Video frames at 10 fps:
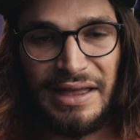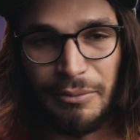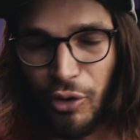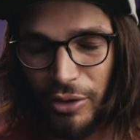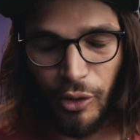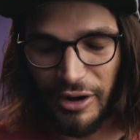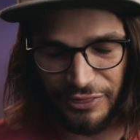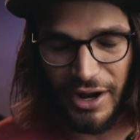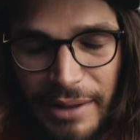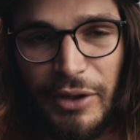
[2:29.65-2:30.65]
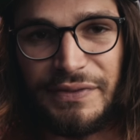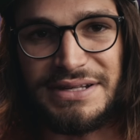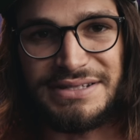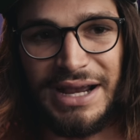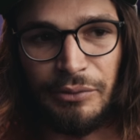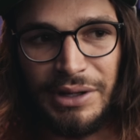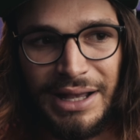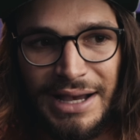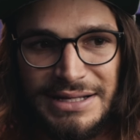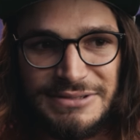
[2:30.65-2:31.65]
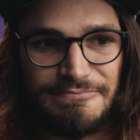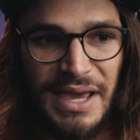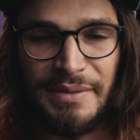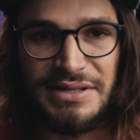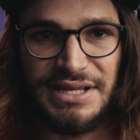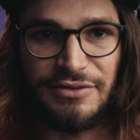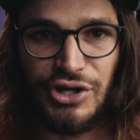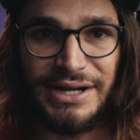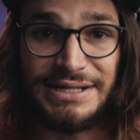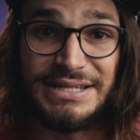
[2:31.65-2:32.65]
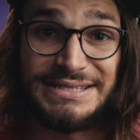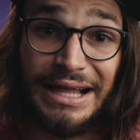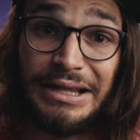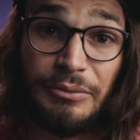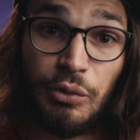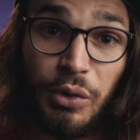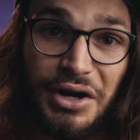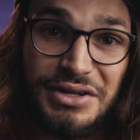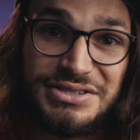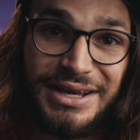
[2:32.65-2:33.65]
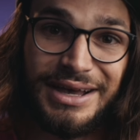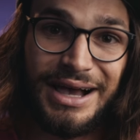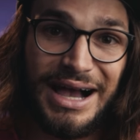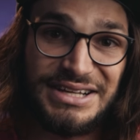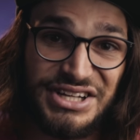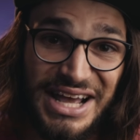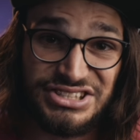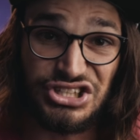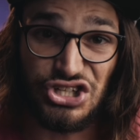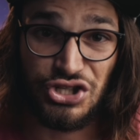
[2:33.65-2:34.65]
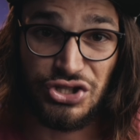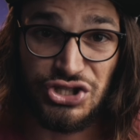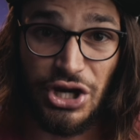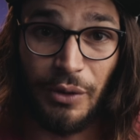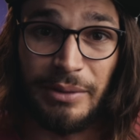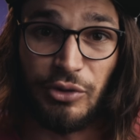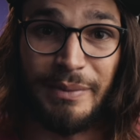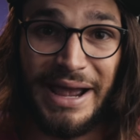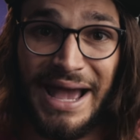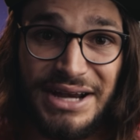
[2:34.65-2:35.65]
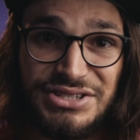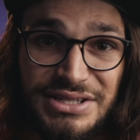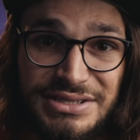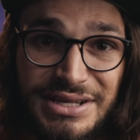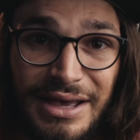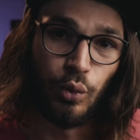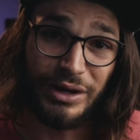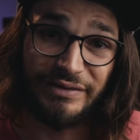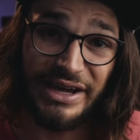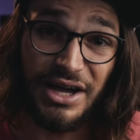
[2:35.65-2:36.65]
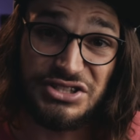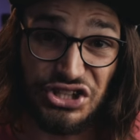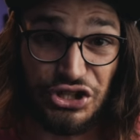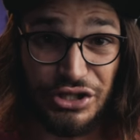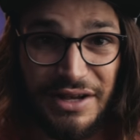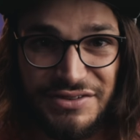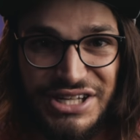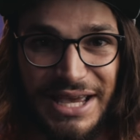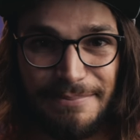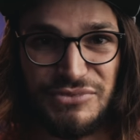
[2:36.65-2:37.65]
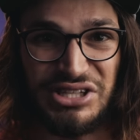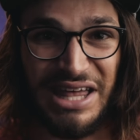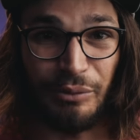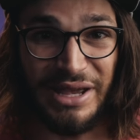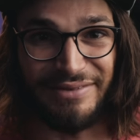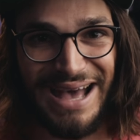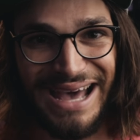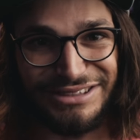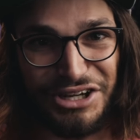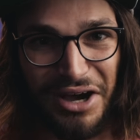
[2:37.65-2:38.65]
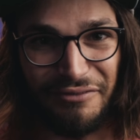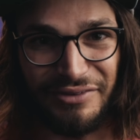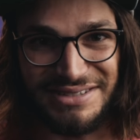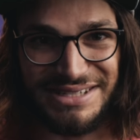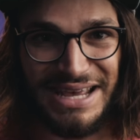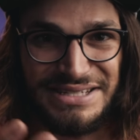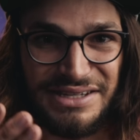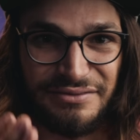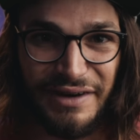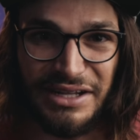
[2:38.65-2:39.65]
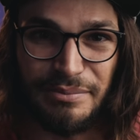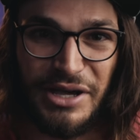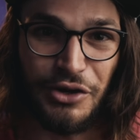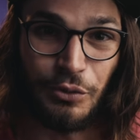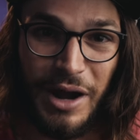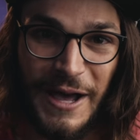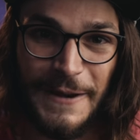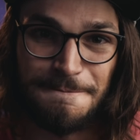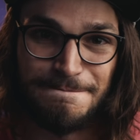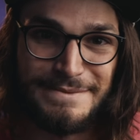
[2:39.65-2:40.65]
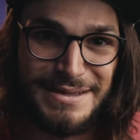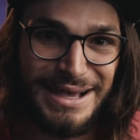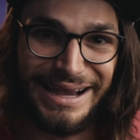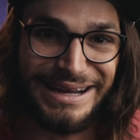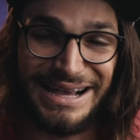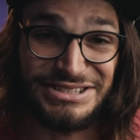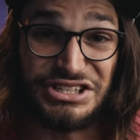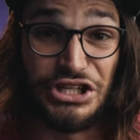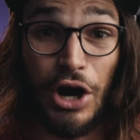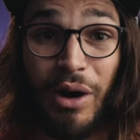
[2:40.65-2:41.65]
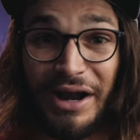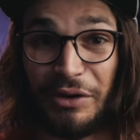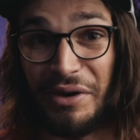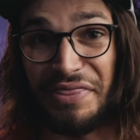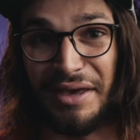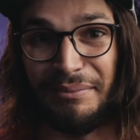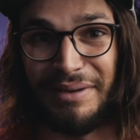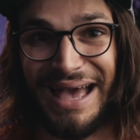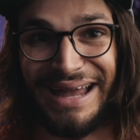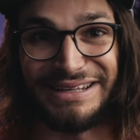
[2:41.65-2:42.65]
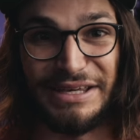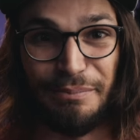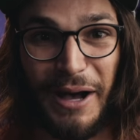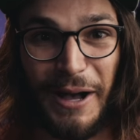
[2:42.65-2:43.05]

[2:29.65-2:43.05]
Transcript: And the more and more I thought about this, I realized maybe instead of trying to tell him with words, I should actually just show him with my actions. What if I got into good enough shape so that way if at the conference Casey invited me on a run, I could actually go on it with him and keep